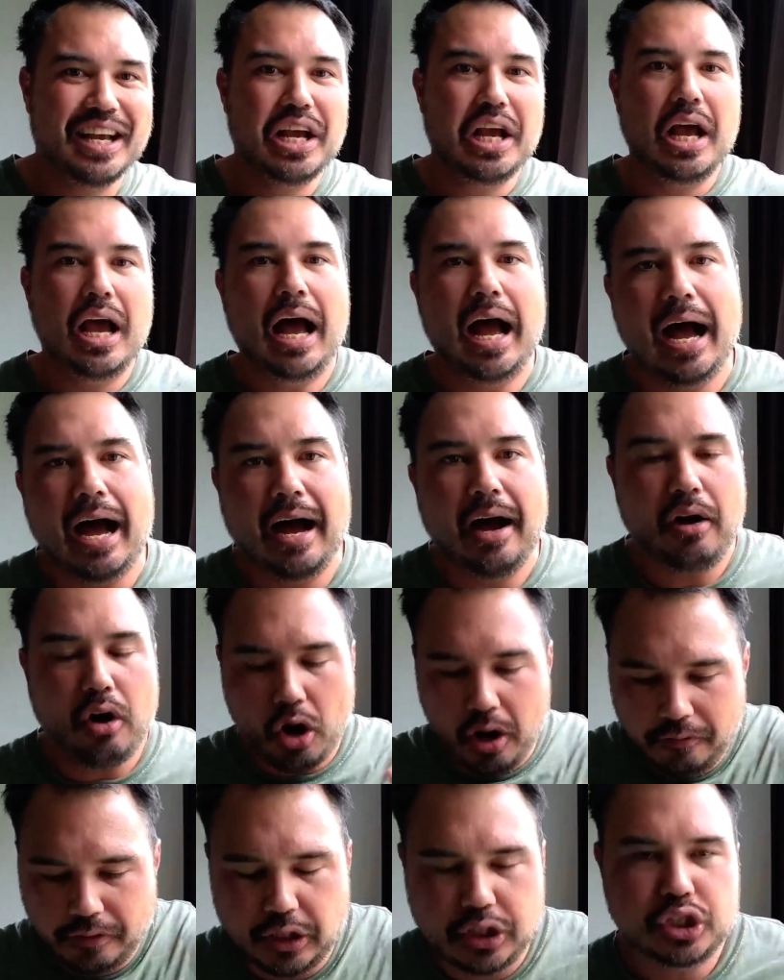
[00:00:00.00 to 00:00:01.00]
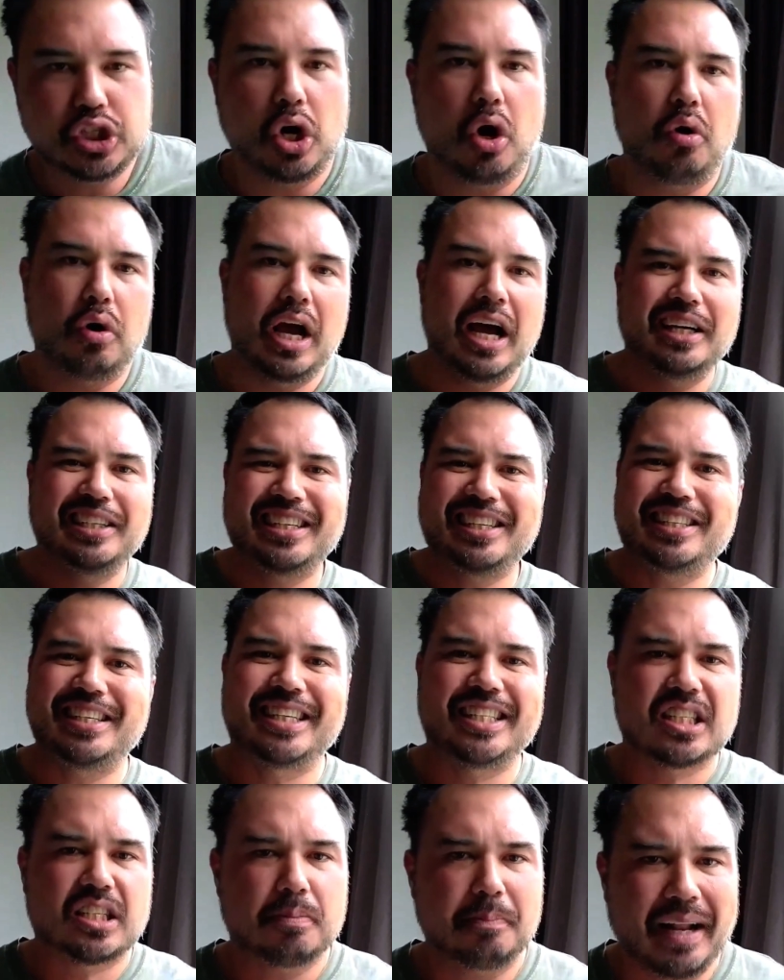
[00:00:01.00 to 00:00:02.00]
over the shoulder, just
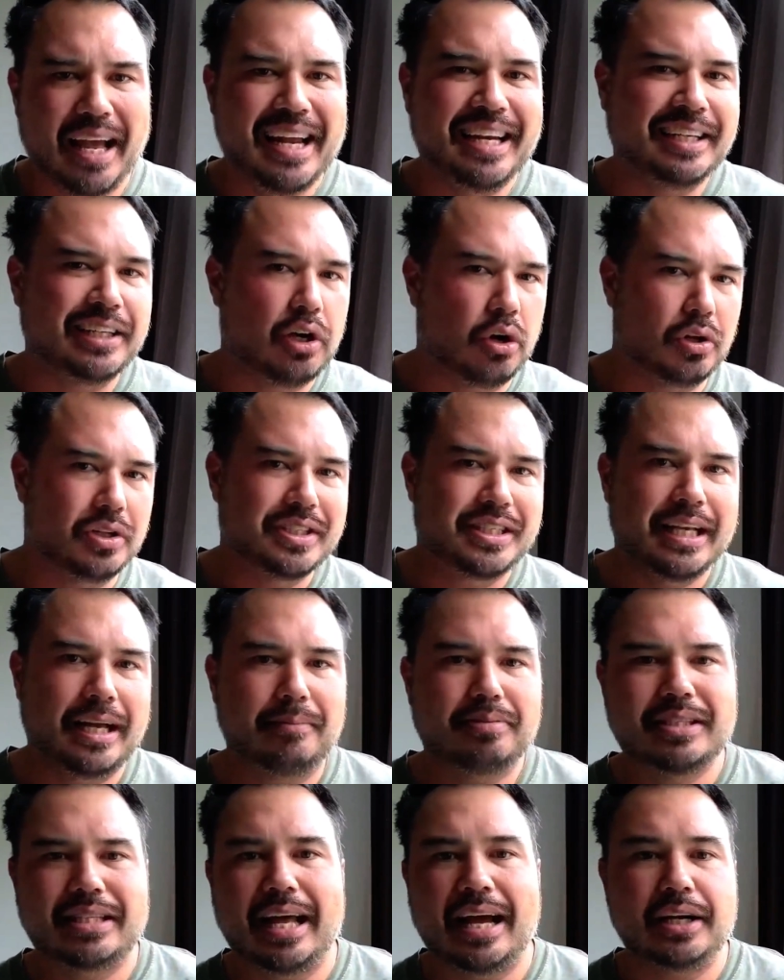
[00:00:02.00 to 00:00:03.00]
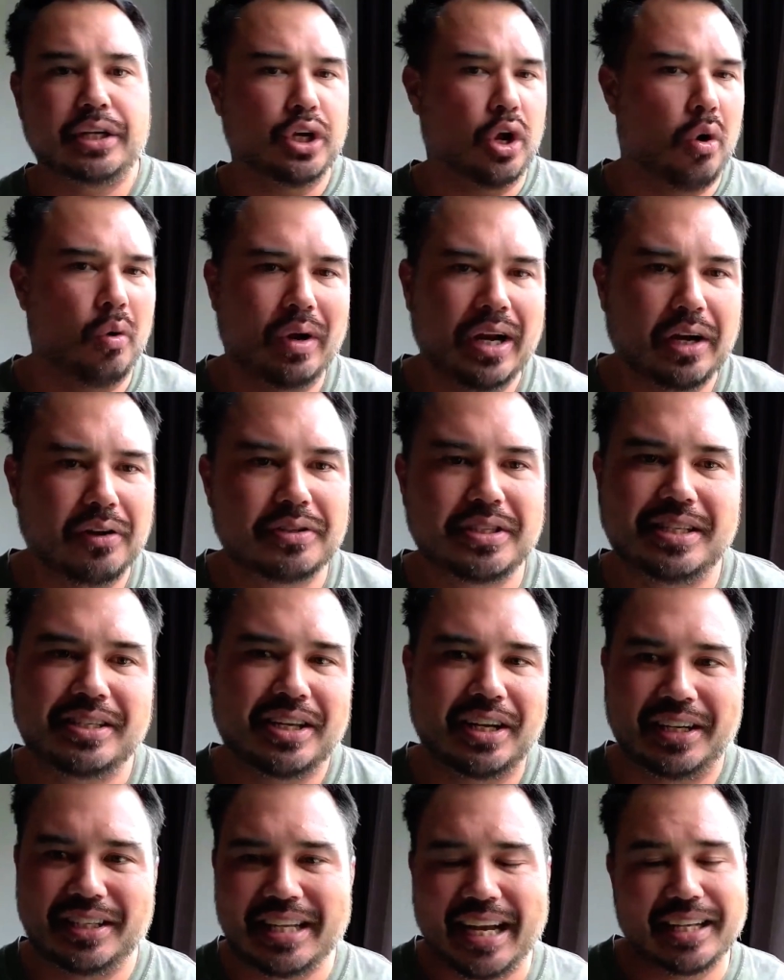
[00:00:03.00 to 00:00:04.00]
explaining concepts that no one else is
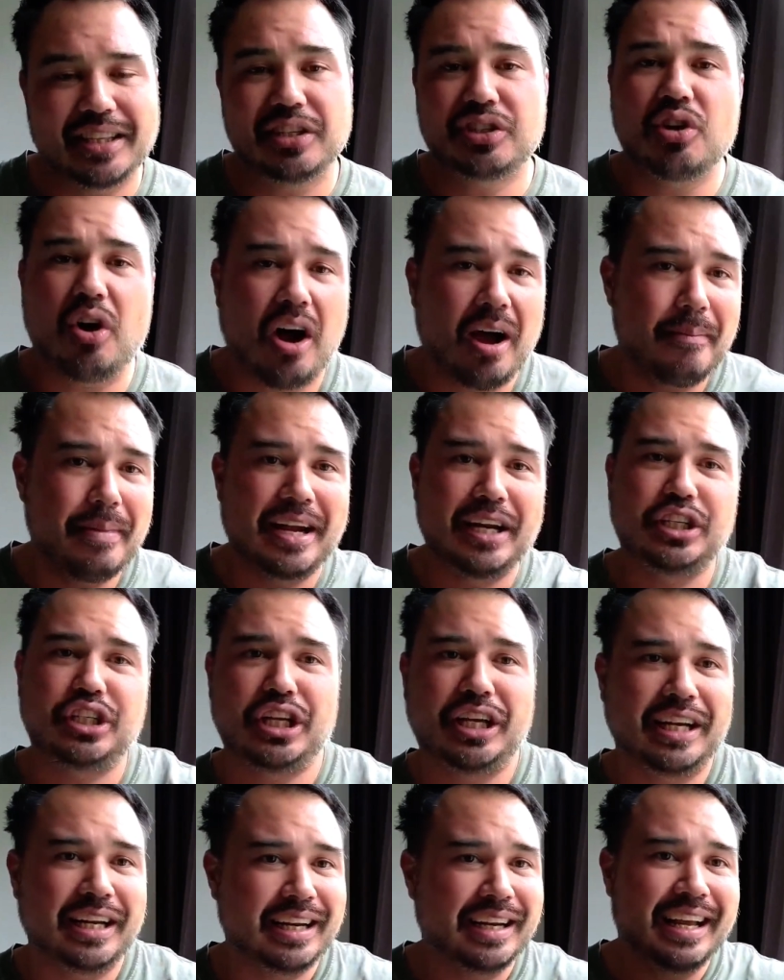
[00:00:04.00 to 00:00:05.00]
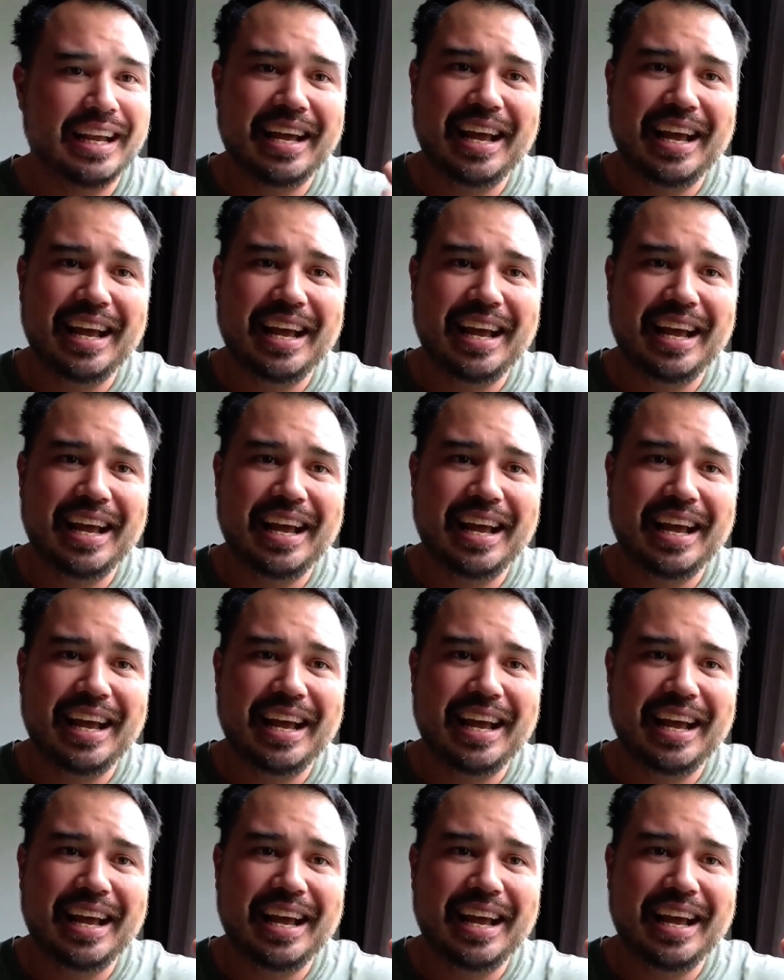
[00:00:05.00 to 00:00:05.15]
going to take the time, energy,